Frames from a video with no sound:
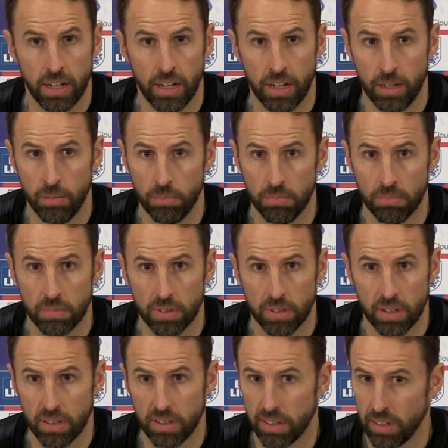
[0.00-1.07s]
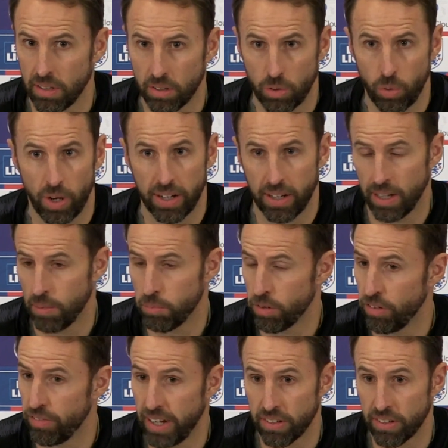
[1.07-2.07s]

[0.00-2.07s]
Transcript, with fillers: Um, quite a number of